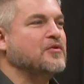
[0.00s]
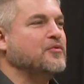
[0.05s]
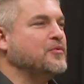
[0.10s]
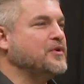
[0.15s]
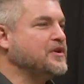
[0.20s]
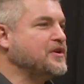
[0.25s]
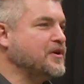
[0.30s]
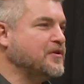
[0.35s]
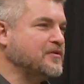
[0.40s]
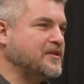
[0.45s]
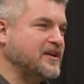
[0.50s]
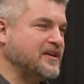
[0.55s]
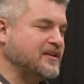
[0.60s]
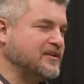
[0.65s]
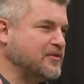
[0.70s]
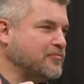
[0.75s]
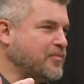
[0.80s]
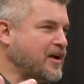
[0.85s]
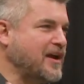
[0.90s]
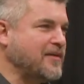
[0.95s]
We know that
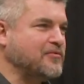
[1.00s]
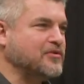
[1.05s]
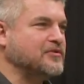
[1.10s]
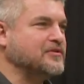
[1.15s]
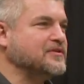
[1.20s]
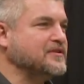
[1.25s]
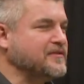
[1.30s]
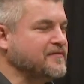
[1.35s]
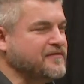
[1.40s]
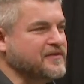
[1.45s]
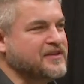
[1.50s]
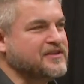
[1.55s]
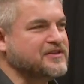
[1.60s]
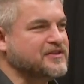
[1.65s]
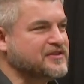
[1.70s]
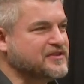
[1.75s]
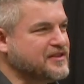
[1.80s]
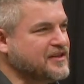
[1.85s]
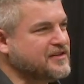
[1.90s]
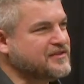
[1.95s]
the Bible in
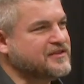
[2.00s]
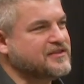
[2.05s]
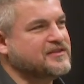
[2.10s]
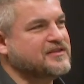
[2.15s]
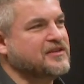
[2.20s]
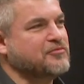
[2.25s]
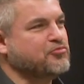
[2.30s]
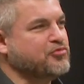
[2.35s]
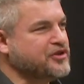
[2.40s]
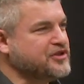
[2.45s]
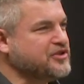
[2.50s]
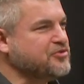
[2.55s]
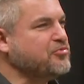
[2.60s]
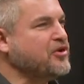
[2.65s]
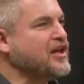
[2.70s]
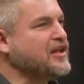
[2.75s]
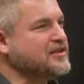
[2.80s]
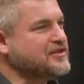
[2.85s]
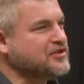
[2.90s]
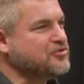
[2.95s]
Ephesians tells us that
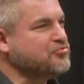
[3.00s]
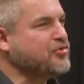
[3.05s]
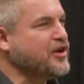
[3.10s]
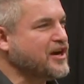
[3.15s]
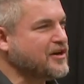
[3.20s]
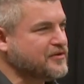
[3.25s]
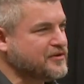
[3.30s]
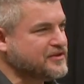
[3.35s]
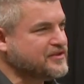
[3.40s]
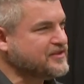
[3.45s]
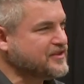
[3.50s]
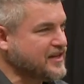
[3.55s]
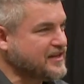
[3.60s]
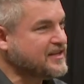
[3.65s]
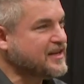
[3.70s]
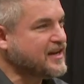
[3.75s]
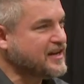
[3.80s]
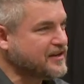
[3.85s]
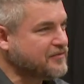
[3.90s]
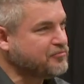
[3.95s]
principalities and powers,
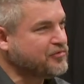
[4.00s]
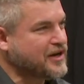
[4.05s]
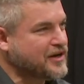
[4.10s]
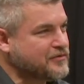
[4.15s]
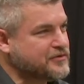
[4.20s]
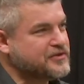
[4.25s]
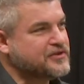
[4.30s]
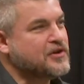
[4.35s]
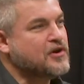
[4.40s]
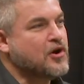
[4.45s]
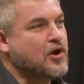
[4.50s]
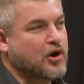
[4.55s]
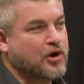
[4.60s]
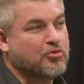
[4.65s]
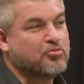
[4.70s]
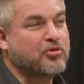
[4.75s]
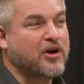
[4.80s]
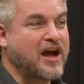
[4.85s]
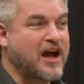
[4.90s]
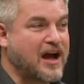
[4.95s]
satanic powers, are
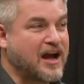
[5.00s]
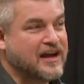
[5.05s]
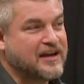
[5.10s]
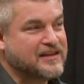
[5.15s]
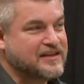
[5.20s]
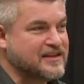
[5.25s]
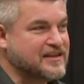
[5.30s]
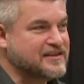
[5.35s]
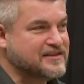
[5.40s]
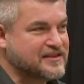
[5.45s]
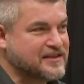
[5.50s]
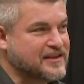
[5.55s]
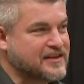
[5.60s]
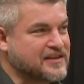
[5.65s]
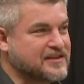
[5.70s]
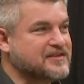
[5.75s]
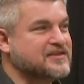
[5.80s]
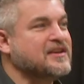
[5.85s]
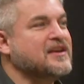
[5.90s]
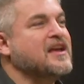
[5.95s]
behind these
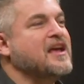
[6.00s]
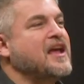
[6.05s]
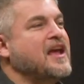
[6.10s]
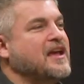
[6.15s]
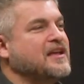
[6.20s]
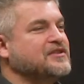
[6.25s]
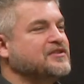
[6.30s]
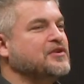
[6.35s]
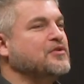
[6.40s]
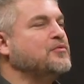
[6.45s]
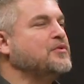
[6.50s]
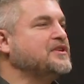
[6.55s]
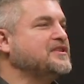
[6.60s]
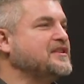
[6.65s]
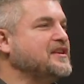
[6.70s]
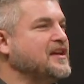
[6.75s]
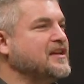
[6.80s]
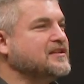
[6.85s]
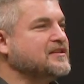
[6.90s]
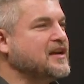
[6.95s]
things. And so what's
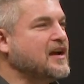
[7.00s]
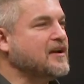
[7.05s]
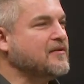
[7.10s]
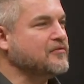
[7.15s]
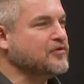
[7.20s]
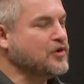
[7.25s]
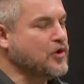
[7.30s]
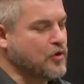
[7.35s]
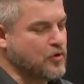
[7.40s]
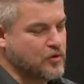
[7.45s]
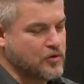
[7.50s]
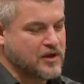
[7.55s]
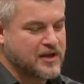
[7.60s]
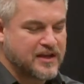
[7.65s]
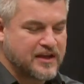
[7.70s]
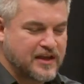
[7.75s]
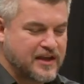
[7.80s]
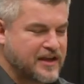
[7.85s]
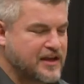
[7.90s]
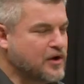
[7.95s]
the end time goal?
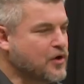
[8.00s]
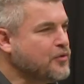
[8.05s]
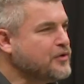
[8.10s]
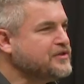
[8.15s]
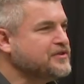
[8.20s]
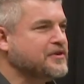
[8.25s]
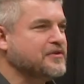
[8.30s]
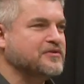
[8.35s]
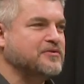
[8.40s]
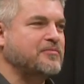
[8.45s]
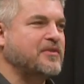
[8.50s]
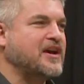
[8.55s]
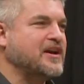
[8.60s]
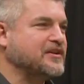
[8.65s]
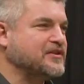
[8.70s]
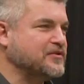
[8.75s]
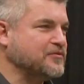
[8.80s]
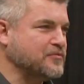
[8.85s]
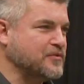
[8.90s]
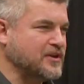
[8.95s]
It always goes
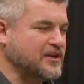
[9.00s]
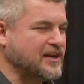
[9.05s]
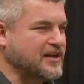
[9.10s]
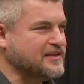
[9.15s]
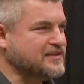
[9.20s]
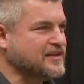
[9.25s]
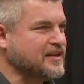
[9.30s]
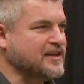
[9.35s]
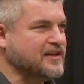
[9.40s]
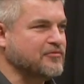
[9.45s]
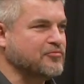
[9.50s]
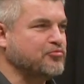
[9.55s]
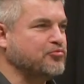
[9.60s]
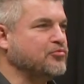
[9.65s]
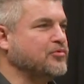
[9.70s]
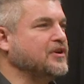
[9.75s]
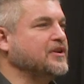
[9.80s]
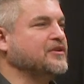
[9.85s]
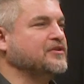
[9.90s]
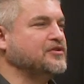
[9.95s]
back to what Isaiah
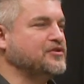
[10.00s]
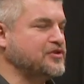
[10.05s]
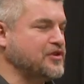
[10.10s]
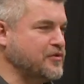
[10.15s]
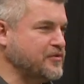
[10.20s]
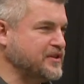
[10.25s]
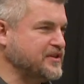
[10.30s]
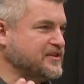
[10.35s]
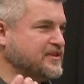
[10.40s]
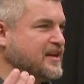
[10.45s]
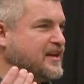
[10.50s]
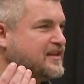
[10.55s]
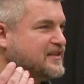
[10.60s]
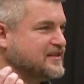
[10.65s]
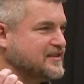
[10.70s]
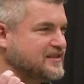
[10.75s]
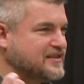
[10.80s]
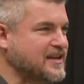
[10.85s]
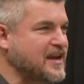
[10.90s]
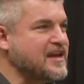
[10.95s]
showed us, that
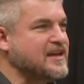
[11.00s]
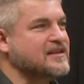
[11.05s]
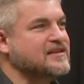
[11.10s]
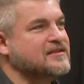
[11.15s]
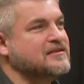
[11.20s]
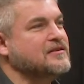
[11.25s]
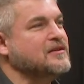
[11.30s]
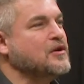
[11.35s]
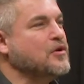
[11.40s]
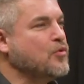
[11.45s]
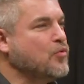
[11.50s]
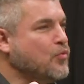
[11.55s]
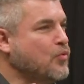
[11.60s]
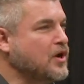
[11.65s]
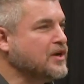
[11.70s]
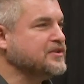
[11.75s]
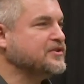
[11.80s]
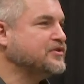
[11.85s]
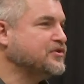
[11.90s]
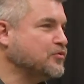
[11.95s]
Satan
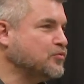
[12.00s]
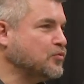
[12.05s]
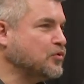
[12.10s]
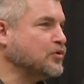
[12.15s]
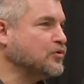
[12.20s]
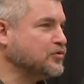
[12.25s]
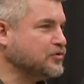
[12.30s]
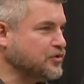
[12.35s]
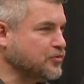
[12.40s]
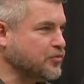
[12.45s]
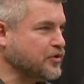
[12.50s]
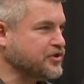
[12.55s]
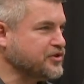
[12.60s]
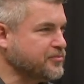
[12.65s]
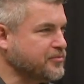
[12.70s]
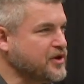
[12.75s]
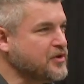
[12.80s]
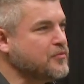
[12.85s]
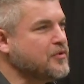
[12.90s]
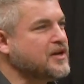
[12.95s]
wants the world to
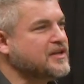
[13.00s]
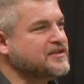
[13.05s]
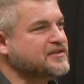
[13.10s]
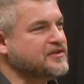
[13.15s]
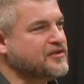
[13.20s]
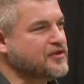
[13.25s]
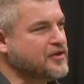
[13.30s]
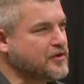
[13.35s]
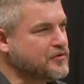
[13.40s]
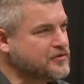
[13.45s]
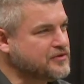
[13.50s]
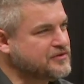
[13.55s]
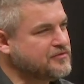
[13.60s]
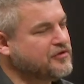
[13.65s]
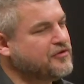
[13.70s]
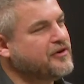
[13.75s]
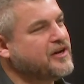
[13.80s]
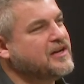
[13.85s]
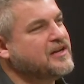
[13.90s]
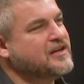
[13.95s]
worship him. He wants those
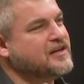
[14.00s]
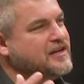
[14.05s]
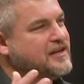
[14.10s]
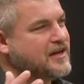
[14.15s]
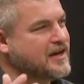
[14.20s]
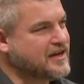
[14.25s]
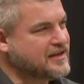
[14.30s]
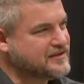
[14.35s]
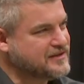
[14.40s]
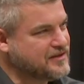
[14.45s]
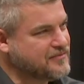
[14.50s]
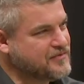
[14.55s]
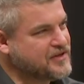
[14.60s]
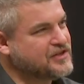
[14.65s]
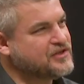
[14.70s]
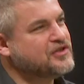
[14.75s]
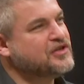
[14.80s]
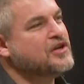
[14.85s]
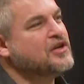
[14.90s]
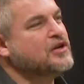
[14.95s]
created in God's
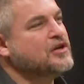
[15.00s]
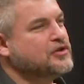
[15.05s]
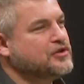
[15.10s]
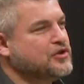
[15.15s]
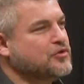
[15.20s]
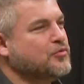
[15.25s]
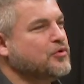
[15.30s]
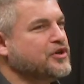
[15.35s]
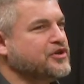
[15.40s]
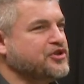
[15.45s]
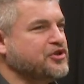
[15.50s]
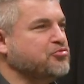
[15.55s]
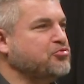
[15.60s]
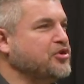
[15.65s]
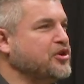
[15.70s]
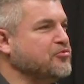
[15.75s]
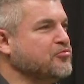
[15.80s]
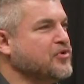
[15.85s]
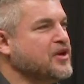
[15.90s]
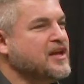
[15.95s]
image to worship
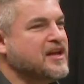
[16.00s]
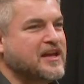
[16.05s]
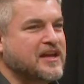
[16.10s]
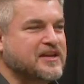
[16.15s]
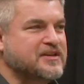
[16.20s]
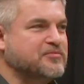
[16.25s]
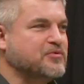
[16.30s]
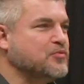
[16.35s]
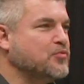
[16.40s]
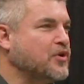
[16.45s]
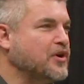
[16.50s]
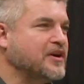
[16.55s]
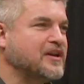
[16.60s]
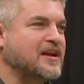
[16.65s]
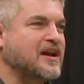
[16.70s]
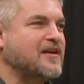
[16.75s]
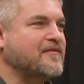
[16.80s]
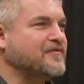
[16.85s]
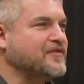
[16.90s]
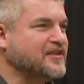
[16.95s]
him. He's been working
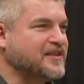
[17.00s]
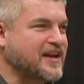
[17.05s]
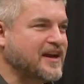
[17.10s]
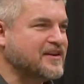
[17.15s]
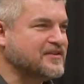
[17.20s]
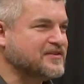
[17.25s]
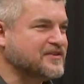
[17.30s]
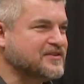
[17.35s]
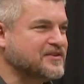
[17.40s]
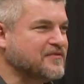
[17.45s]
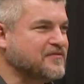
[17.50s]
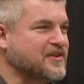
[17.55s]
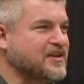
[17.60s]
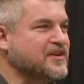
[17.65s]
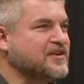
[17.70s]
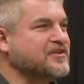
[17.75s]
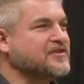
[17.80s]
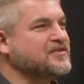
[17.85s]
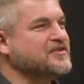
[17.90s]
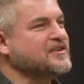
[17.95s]
at it for thousands of
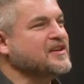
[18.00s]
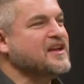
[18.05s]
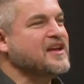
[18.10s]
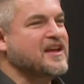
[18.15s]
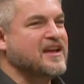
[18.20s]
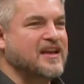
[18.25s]
years.